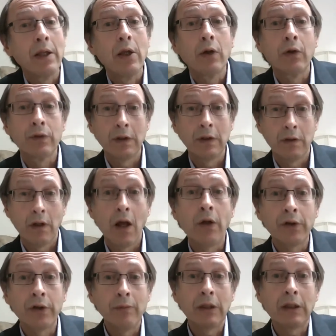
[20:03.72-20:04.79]
because it
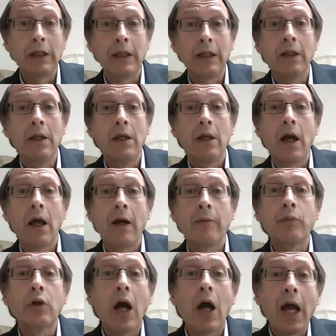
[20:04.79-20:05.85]
ultimately
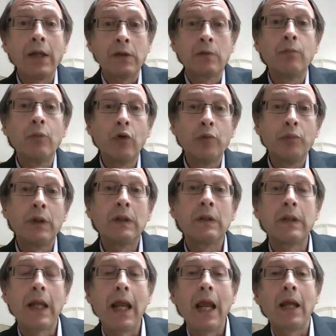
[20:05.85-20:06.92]
guides
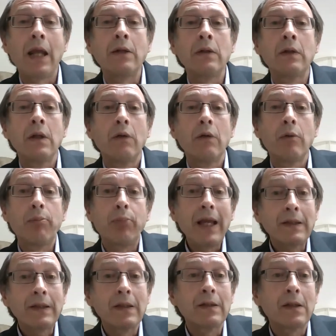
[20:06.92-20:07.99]
movement and
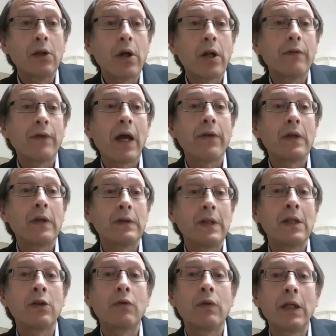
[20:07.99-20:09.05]
replaces a lot of other
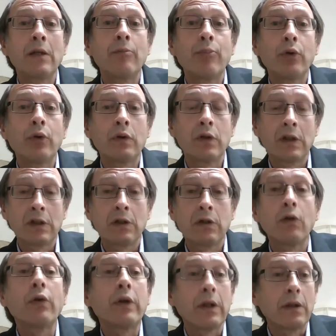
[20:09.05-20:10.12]
sensory input just to
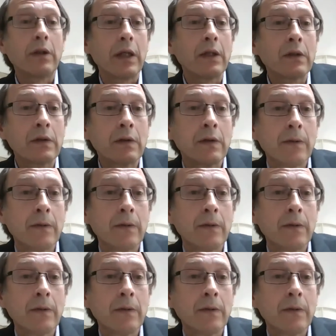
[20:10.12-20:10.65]
look at things.